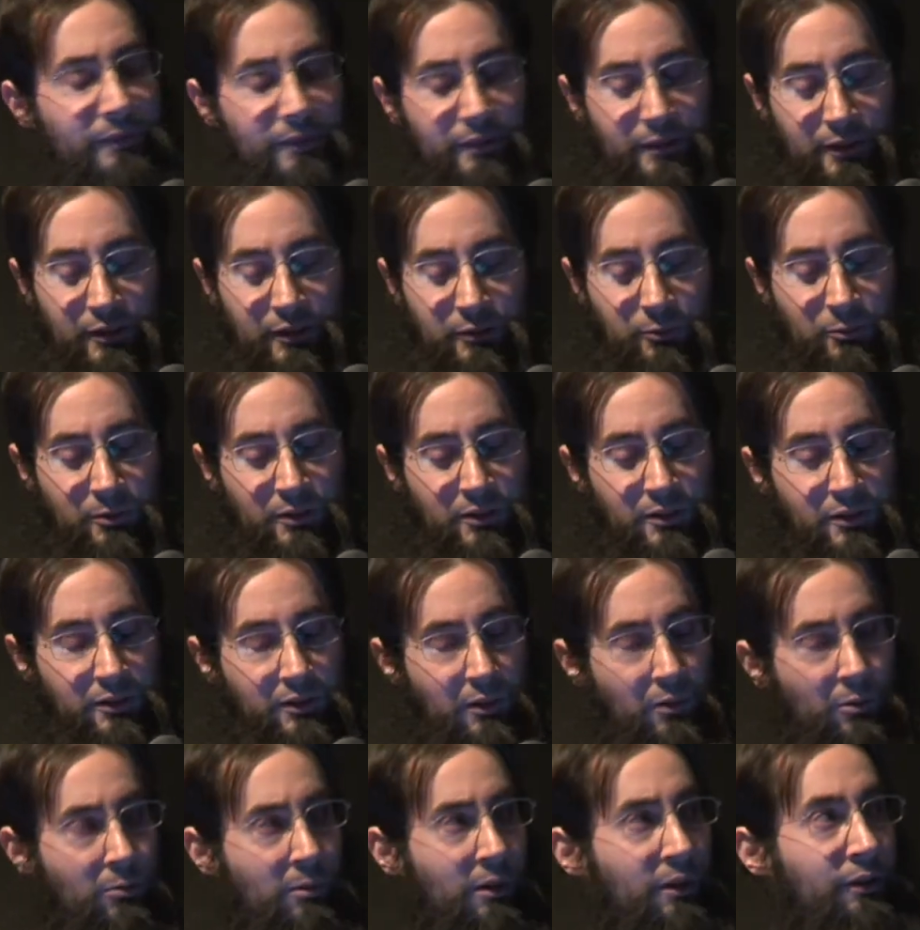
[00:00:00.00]
This was
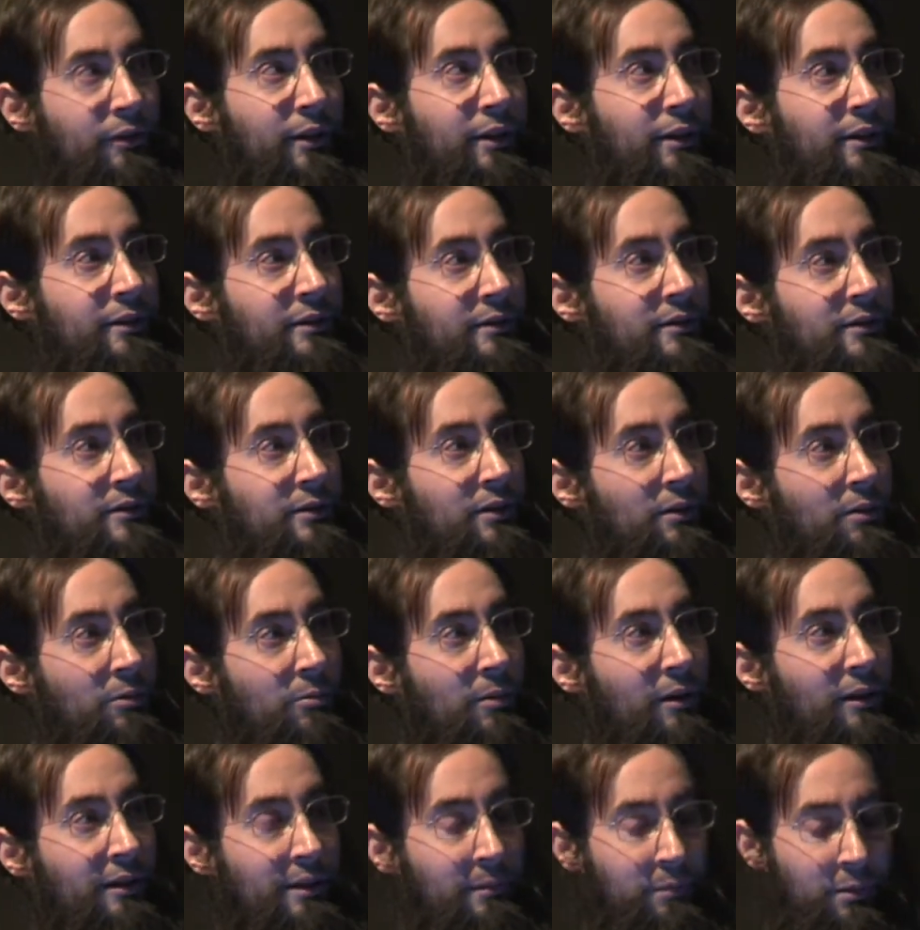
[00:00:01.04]
so well done and so
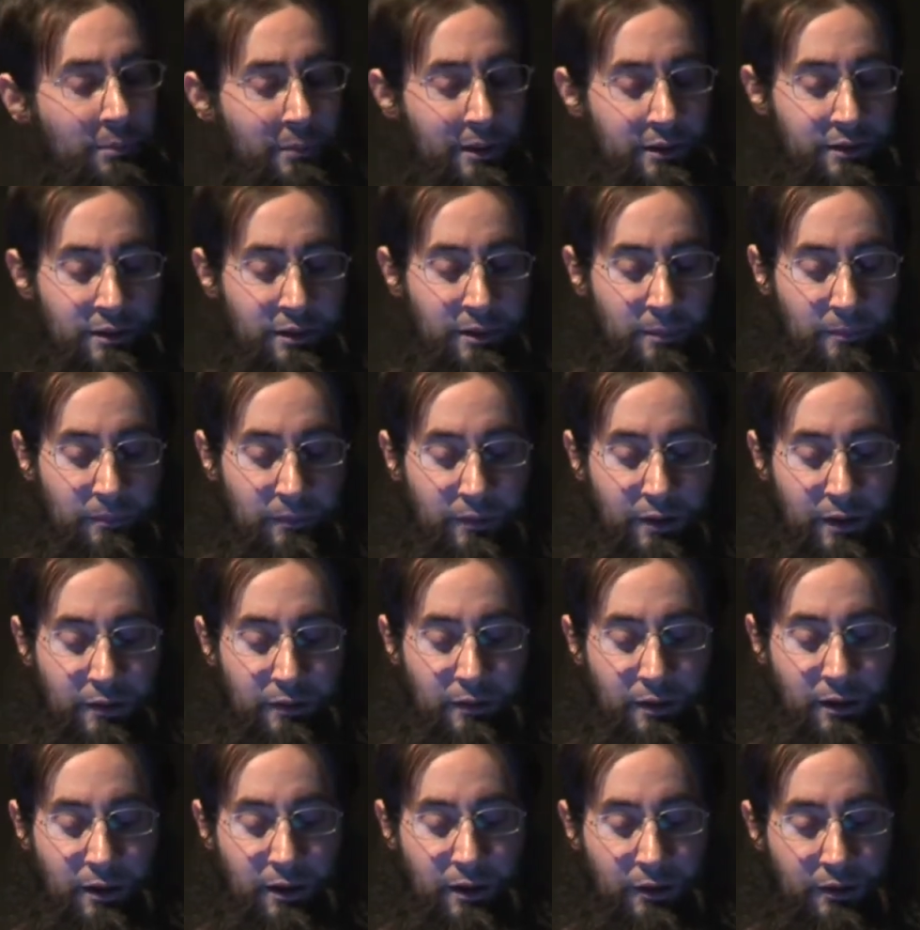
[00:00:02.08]
well implemented that
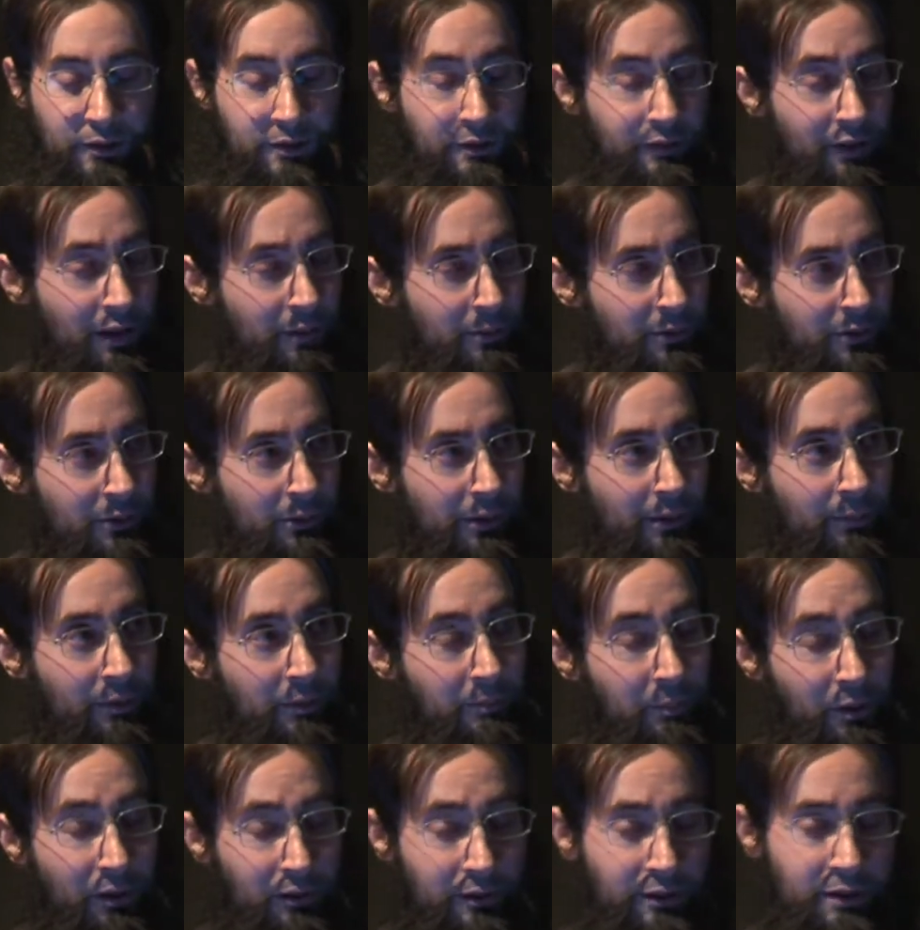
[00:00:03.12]
the developers were able to
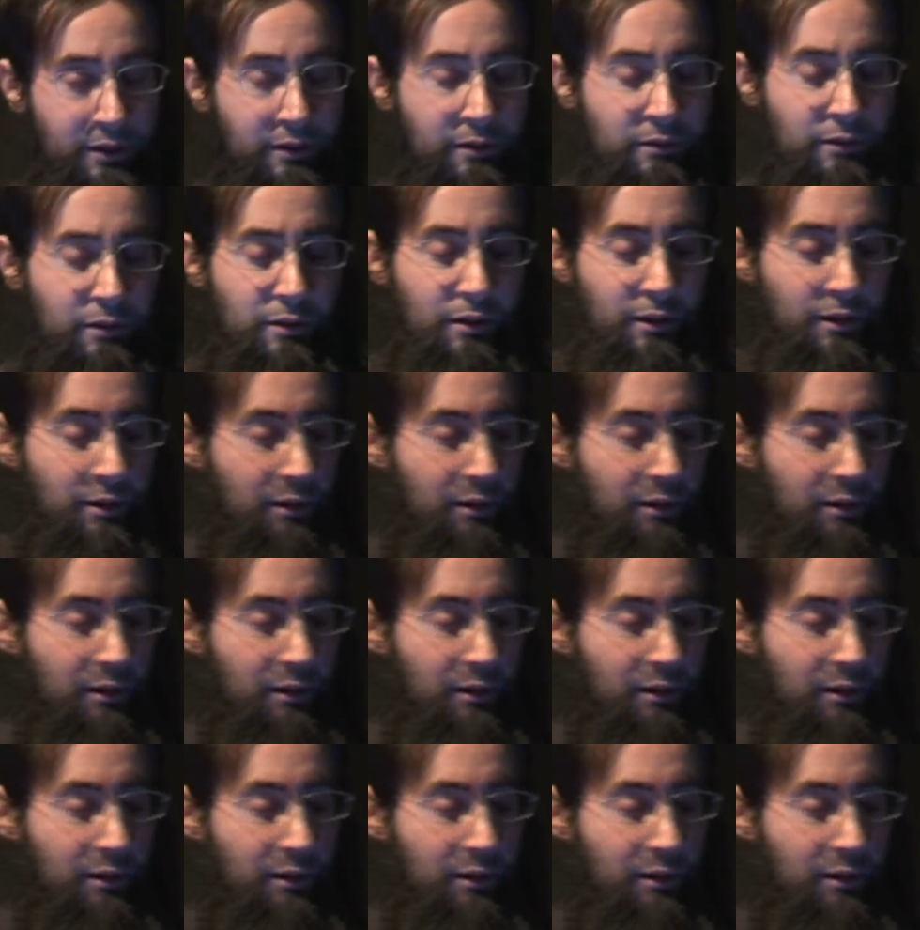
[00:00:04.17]
pull in